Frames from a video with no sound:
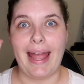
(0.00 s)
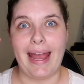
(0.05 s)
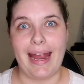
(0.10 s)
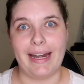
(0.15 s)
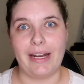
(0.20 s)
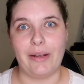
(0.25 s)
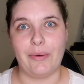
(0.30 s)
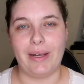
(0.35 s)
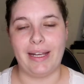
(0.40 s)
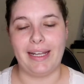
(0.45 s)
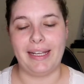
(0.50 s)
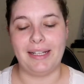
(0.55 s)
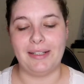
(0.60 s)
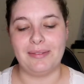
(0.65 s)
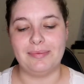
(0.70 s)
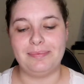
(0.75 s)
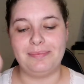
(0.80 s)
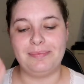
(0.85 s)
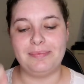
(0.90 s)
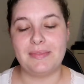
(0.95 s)

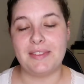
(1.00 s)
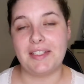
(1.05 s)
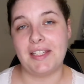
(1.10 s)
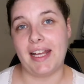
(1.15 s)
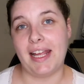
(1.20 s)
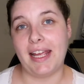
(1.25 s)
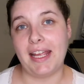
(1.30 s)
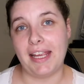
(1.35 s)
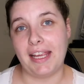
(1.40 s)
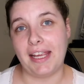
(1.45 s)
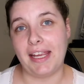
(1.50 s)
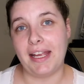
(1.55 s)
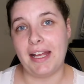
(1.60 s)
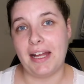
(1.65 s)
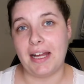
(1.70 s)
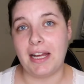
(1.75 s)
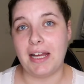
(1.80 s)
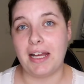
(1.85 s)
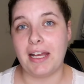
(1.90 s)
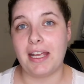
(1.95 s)
Anyway, today
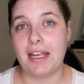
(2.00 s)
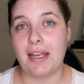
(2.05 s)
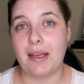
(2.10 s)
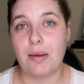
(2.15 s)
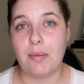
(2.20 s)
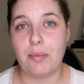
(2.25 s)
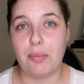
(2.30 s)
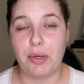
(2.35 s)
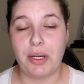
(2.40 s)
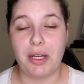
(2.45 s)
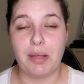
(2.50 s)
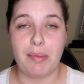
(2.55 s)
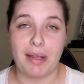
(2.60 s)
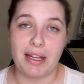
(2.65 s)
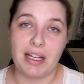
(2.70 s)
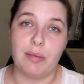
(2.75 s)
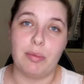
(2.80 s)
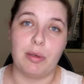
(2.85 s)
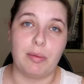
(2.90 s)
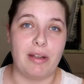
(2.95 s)
I am putting
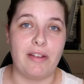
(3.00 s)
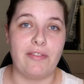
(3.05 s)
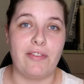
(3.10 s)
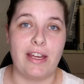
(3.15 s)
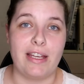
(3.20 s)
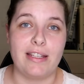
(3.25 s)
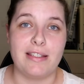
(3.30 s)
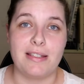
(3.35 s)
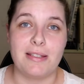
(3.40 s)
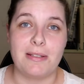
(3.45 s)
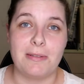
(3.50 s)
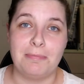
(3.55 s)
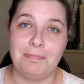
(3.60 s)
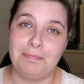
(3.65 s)
makeup on my face.